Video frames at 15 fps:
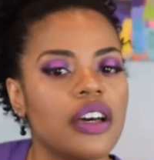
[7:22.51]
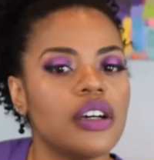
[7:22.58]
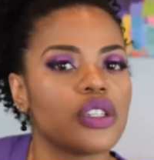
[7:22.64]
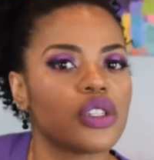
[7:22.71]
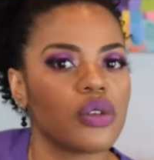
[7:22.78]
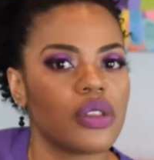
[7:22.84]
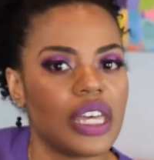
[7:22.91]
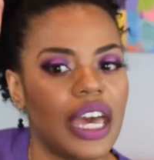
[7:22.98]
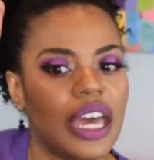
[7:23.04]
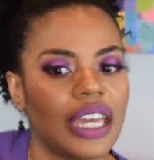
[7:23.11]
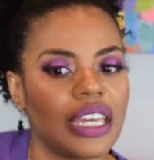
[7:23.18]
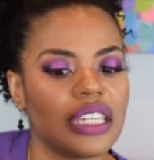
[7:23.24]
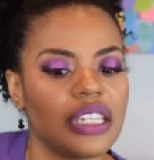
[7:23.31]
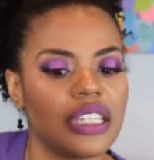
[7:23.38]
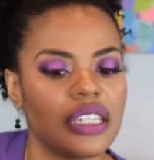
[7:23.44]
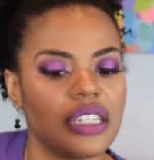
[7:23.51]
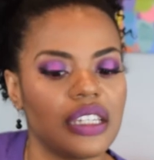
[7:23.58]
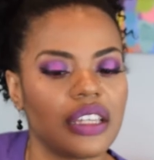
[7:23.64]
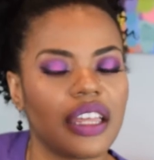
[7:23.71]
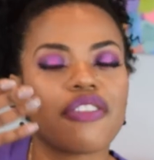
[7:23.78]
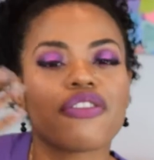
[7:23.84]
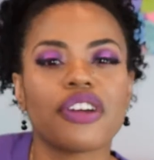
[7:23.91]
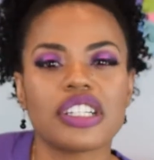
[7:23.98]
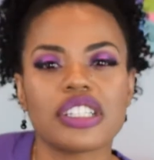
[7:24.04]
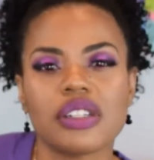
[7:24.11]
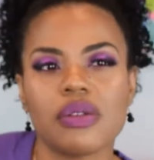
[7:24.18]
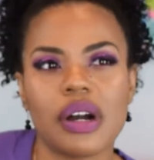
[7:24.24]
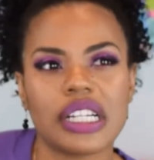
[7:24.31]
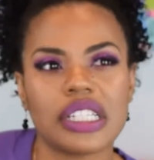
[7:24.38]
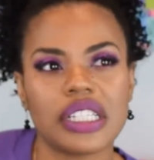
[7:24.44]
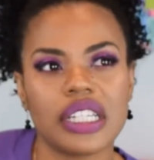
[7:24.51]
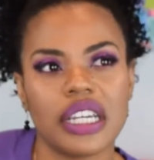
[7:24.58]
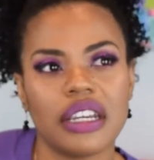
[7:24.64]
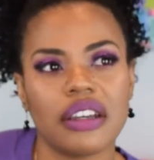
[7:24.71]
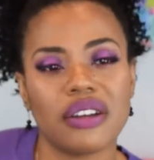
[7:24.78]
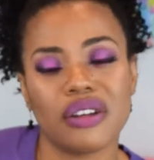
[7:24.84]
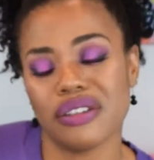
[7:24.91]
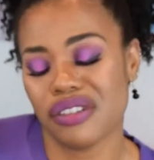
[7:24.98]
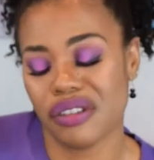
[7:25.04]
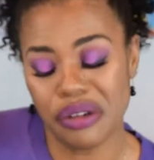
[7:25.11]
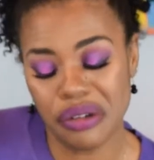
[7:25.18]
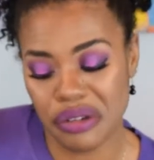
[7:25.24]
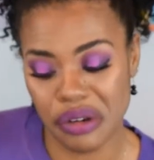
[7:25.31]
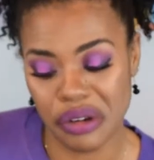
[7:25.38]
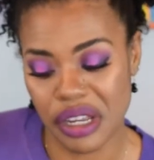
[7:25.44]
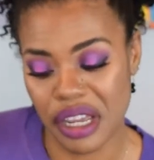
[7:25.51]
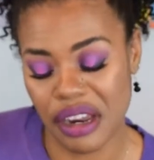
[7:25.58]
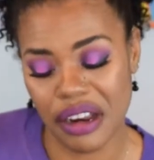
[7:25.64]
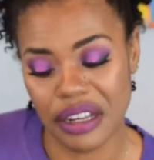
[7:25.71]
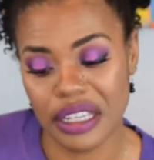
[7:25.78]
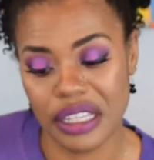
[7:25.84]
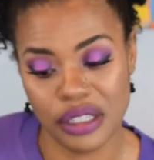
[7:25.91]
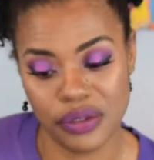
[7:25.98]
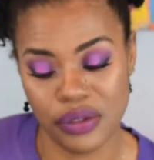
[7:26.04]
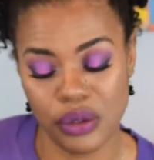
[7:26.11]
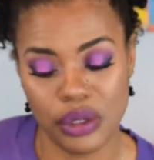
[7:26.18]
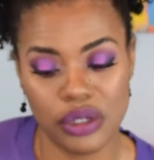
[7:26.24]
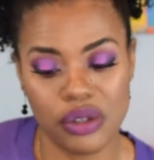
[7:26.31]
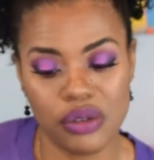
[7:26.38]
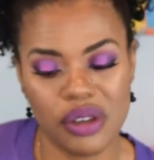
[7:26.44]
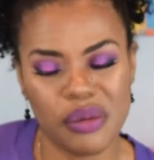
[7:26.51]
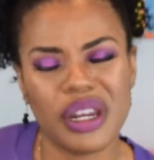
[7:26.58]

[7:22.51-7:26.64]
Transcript: so that it like freshly washed hair or dirty hair, I guess, if you can do it.